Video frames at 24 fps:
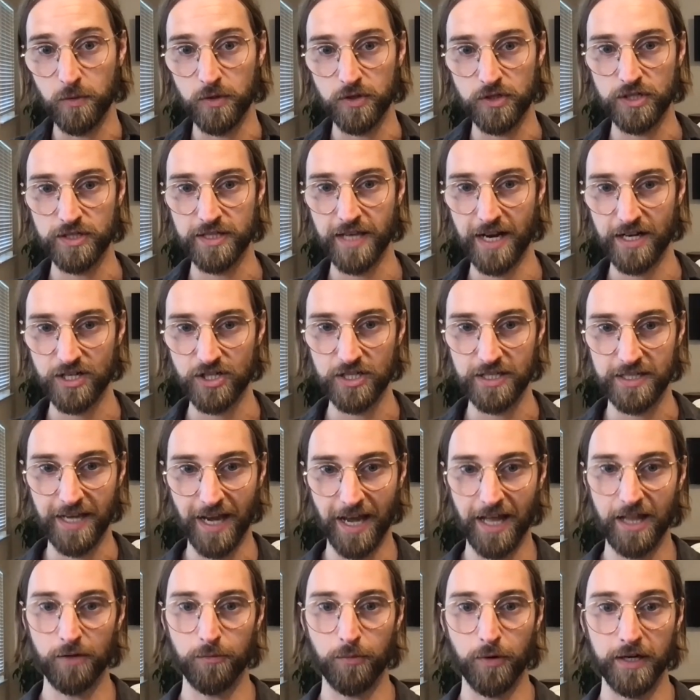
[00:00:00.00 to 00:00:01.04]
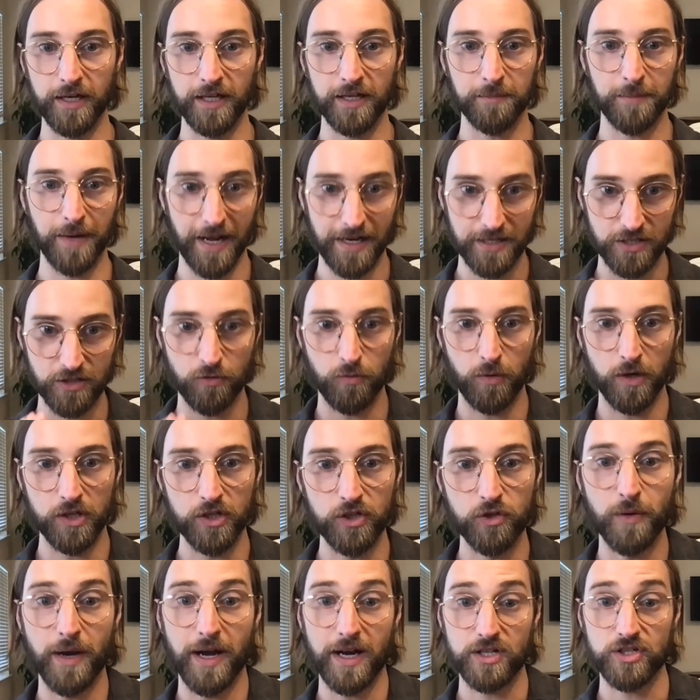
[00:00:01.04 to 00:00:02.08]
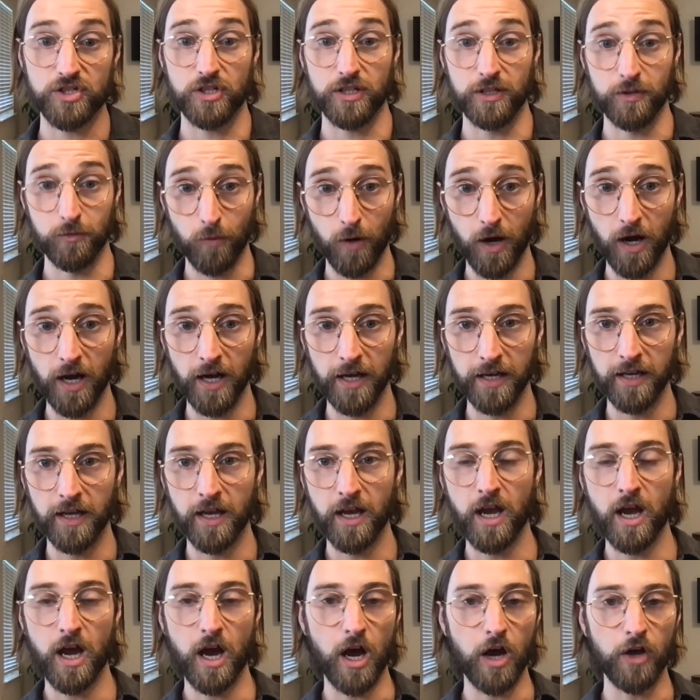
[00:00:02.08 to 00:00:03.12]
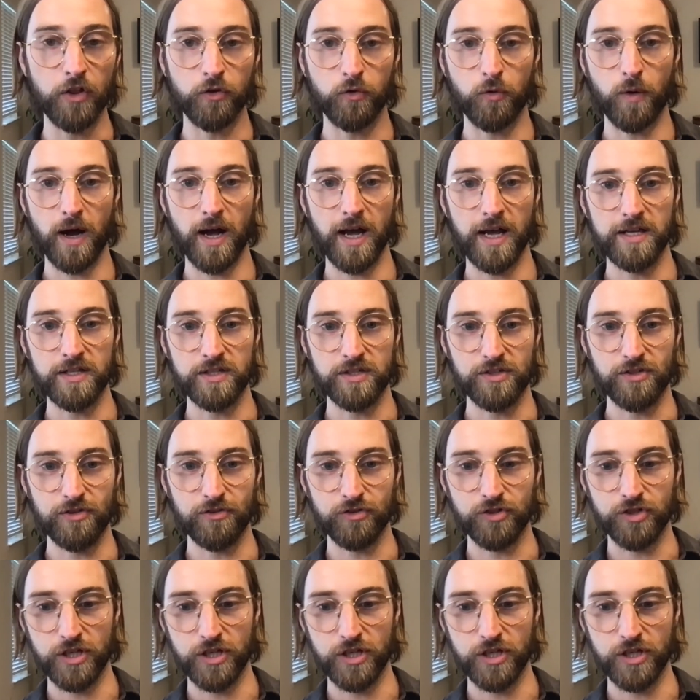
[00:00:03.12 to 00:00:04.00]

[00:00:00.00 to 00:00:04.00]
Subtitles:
which is actually calibrating back to what you actually want. Otherwise,